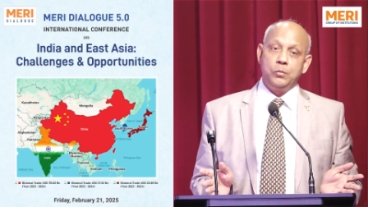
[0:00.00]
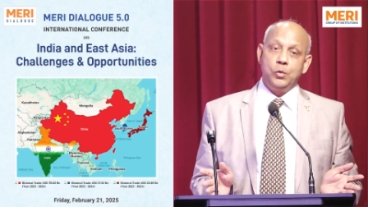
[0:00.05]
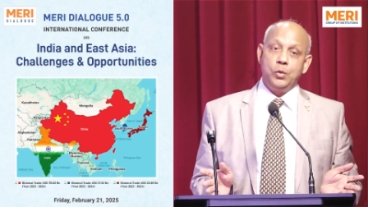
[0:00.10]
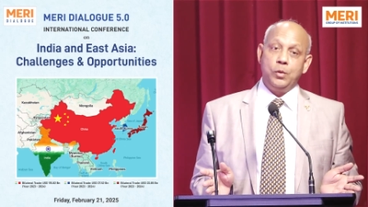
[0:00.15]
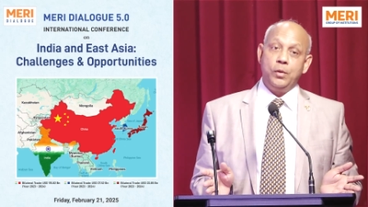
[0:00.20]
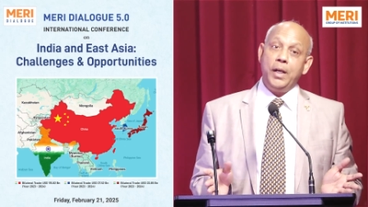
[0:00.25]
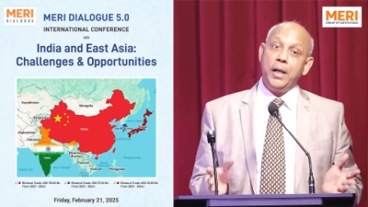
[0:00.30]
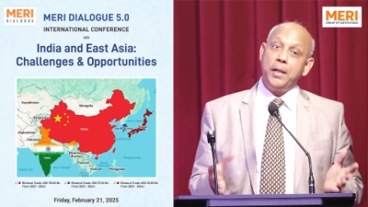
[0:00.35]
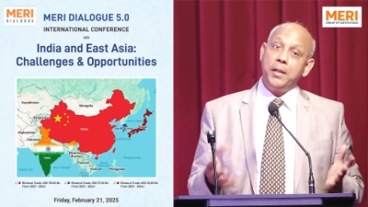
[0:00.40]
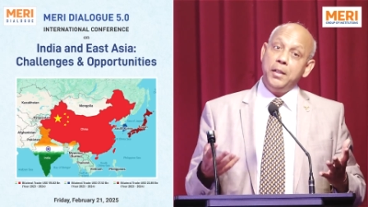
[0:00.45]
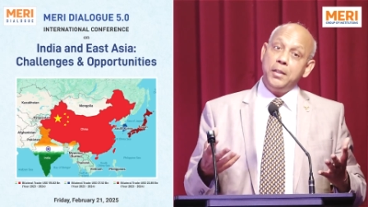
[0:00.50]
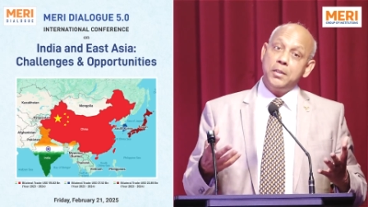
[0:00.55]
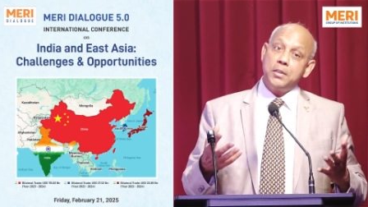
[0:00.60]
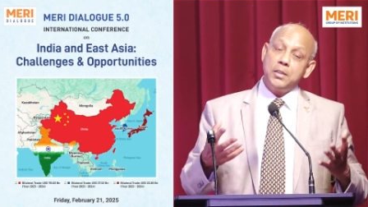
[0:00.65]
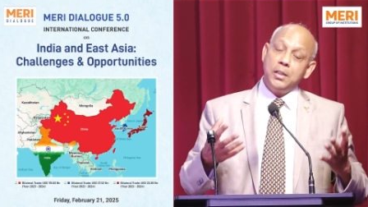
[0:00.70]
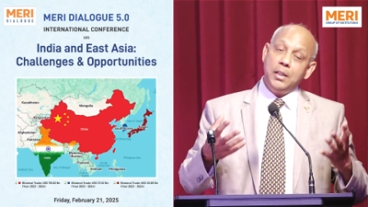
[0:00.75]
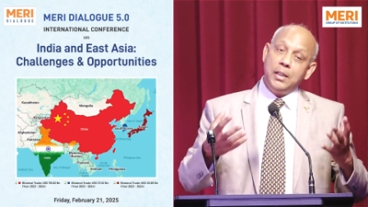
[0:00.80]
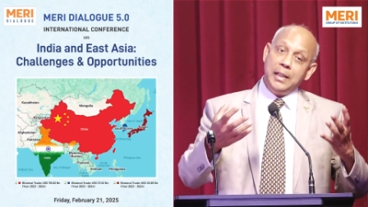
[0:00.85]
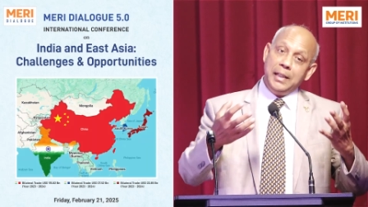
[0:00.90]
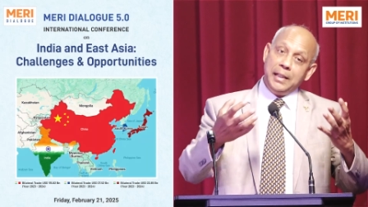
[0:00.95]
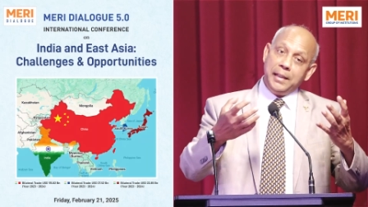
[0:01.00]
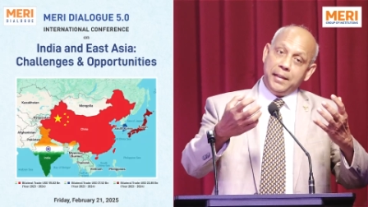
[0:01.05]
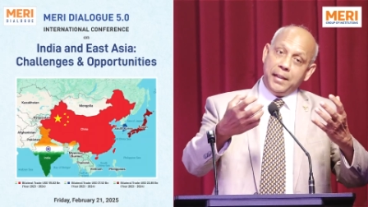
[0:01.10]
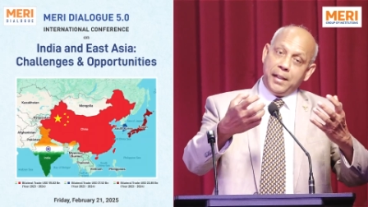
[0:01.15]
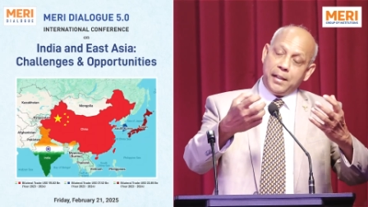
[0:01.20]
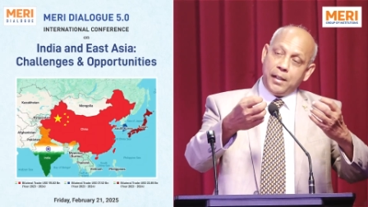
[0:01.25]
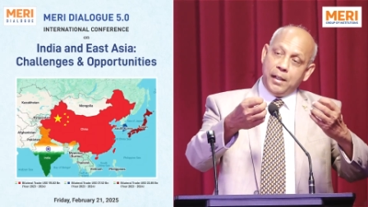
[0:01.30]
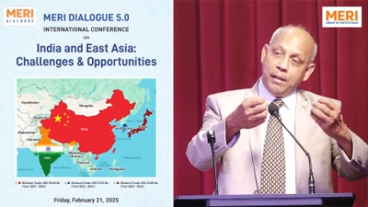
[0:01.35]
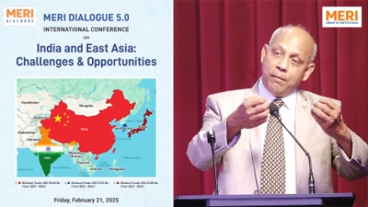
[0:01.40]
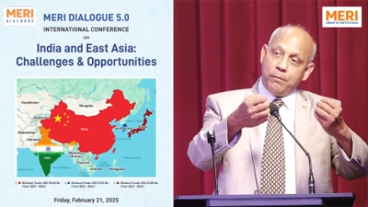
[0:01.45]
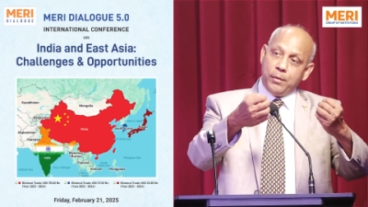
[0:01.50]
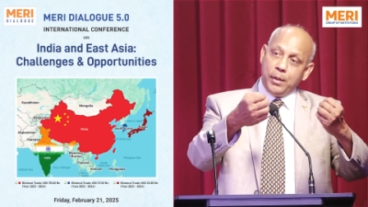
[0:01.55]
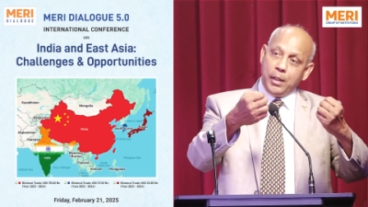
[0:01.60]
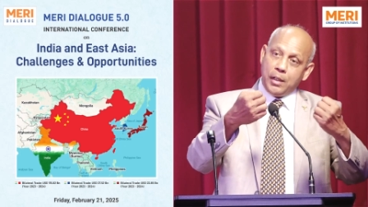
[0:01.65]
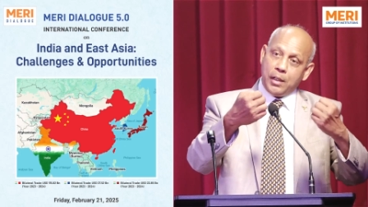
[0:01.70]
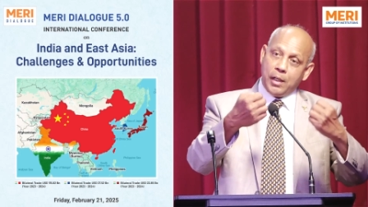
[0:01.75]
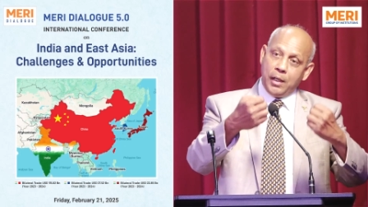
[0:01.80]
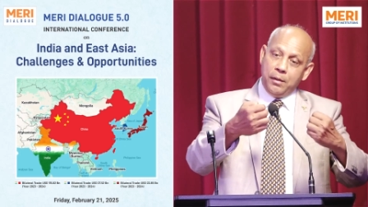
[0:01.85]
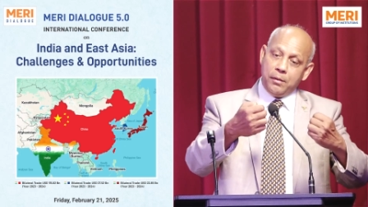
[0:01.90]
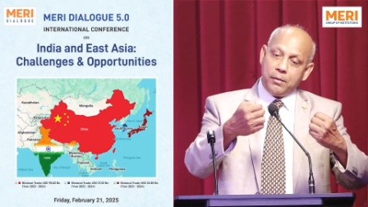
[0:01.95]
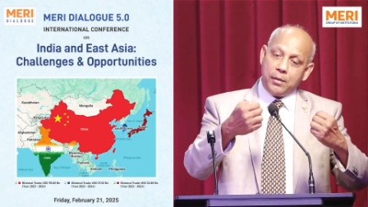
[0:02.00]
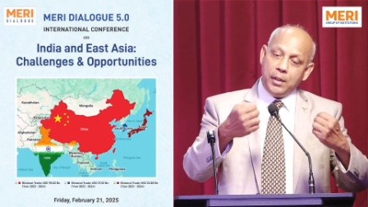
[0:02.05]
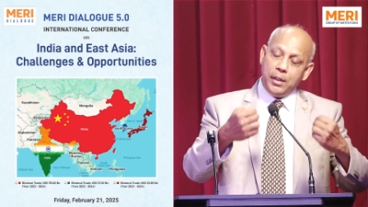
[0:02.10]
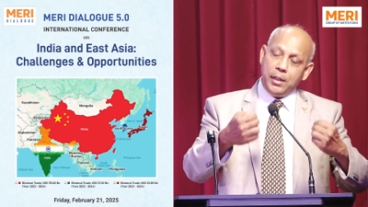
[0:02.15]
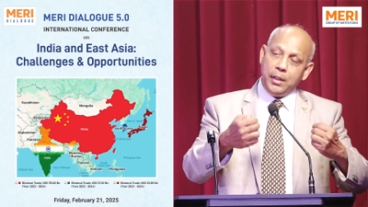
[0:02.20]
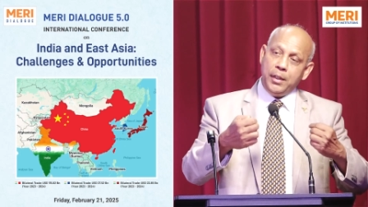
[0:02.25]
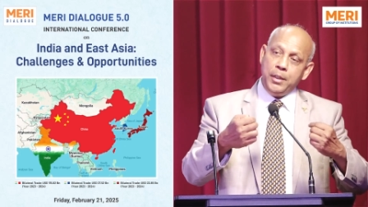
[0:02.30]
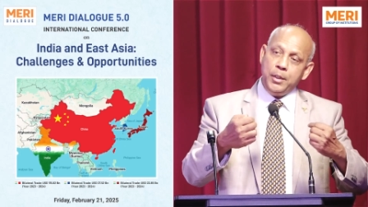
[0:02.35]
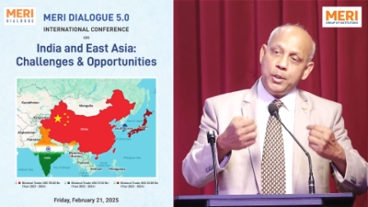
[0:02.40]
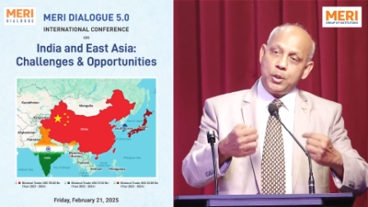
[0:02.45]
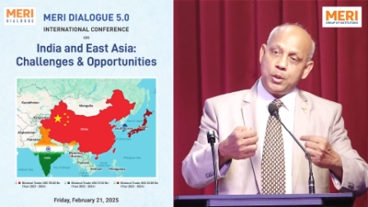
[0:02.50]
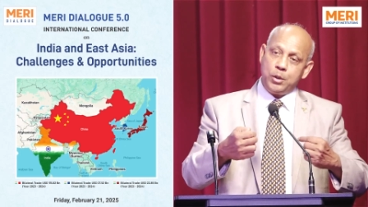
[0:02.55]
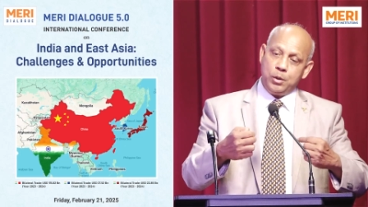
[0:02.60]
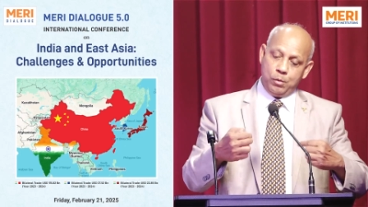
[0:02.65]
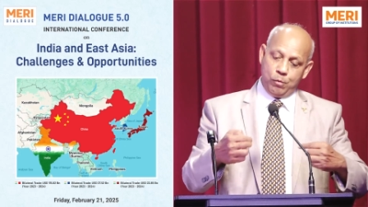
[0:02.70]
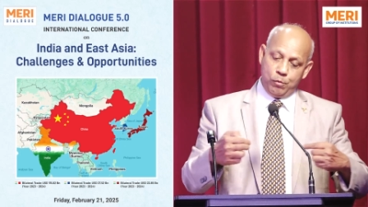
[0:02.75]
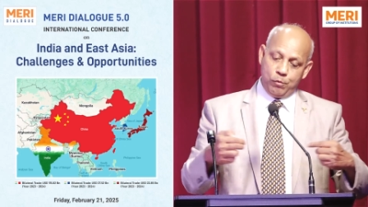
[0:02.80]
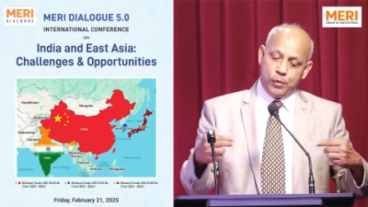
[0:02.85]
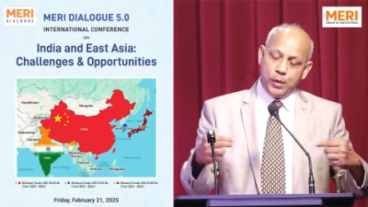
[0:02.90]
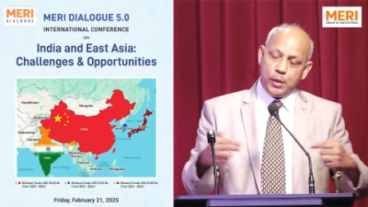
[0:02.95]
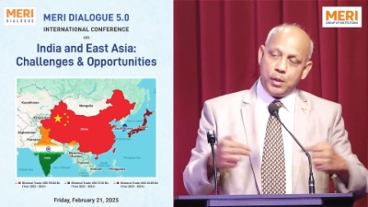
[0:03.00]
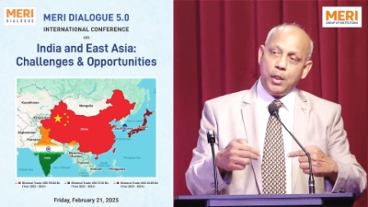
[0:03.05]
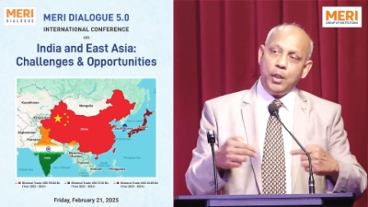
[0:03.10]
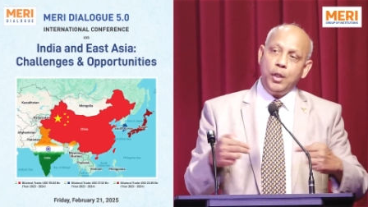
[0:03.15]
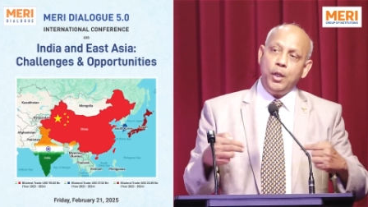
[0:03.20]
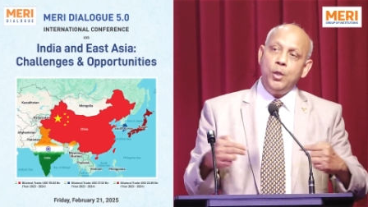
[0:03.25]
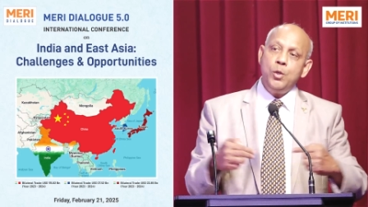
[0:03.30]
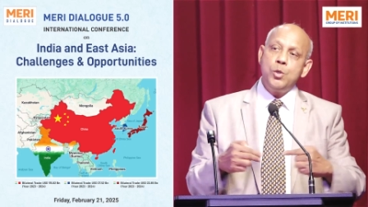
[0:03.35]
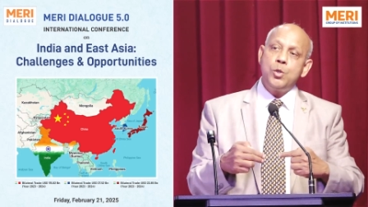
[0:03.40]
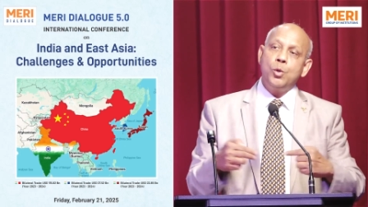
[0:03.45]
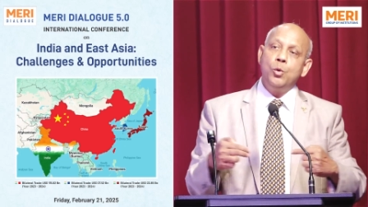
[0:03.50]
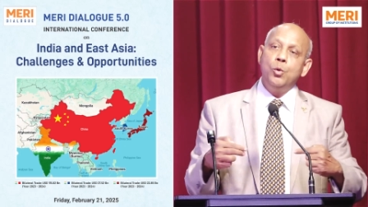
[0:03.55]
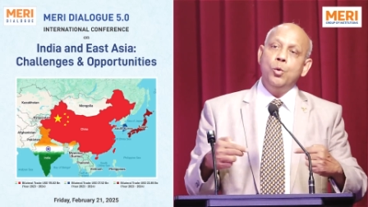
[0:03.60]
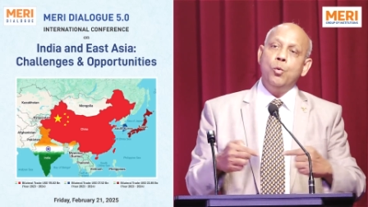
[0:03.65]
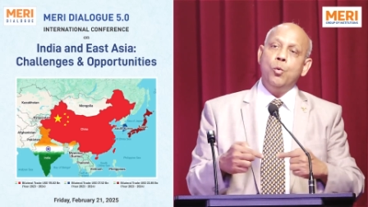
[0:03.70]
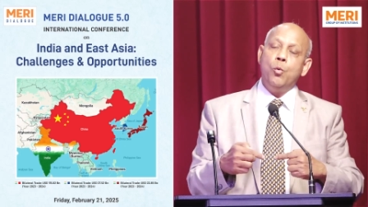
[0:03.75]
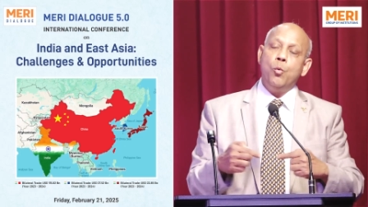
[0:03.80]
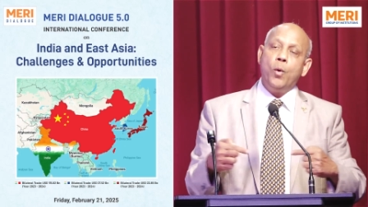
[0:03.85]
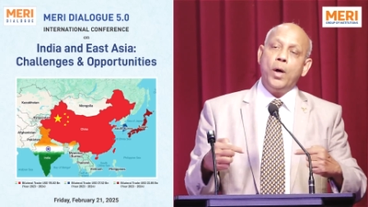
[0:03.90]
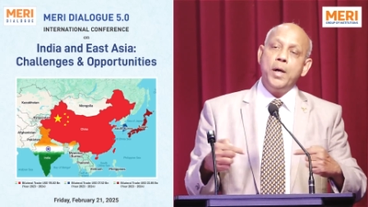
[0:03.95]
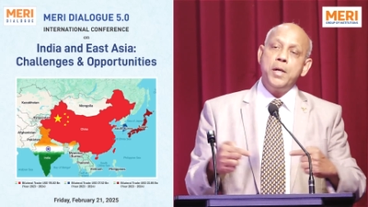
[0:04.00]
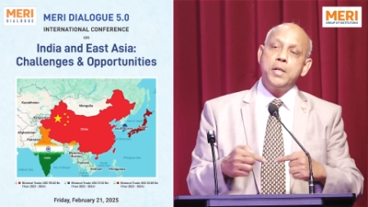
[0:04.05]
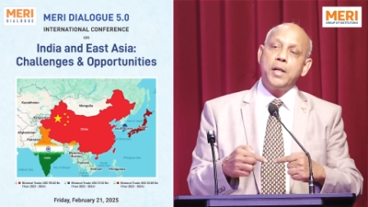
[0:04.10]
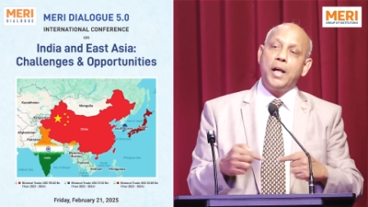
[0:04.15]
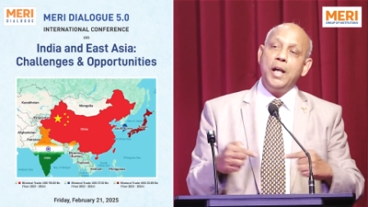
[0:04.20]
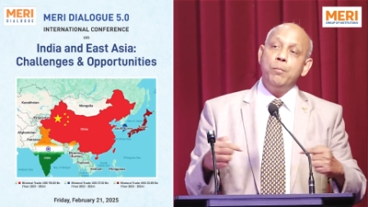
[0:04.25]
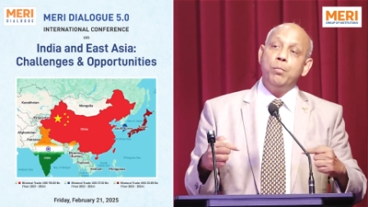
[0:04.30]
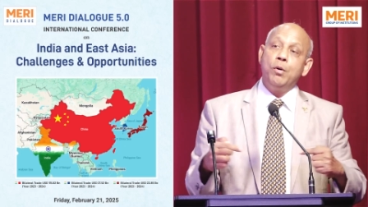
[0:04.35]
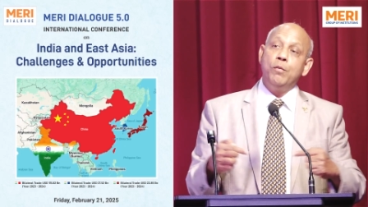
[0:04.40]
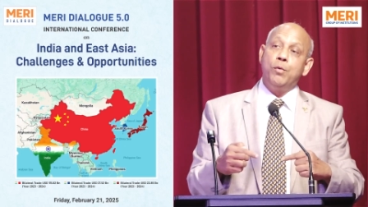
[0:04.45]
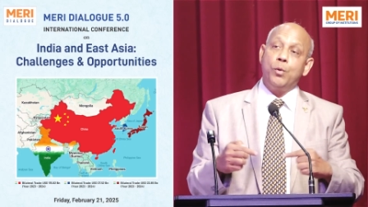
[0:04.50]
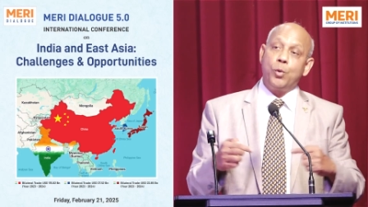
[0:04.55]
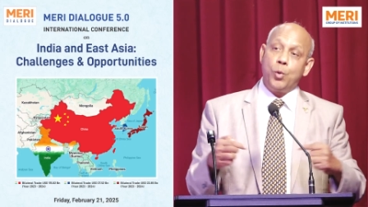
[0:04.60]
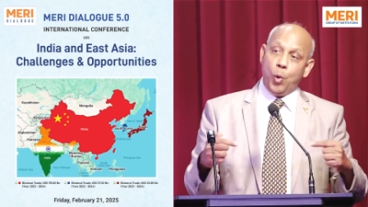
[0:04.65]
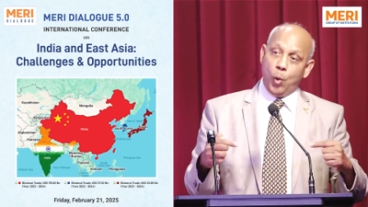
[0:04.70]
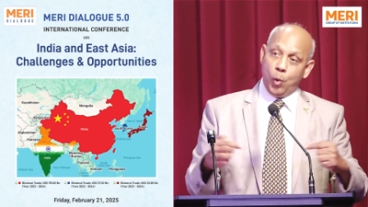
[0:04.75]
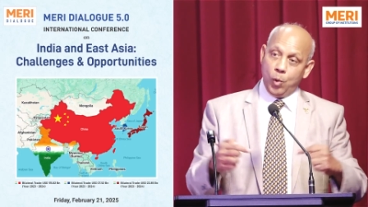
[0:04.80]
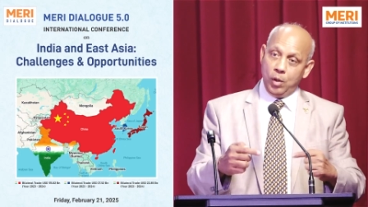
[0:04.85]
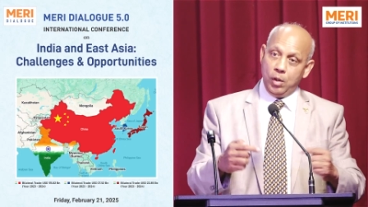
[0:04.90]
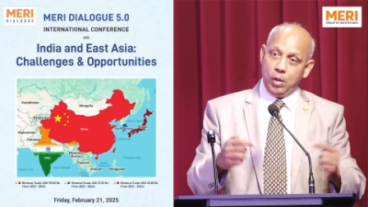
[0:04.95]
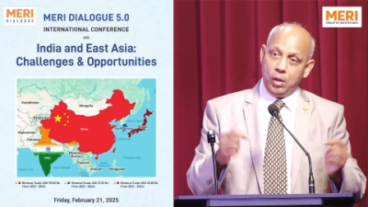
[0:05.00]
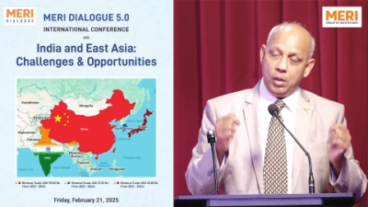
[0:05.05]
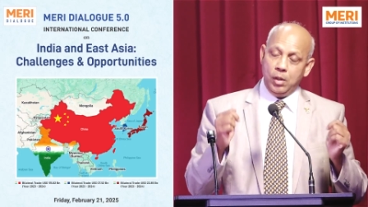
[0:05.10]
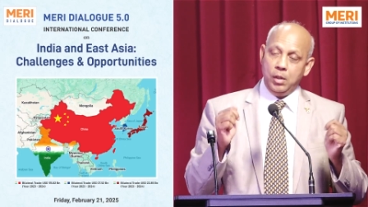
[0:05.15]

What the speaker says: That is, that every country is fitting into one type of role,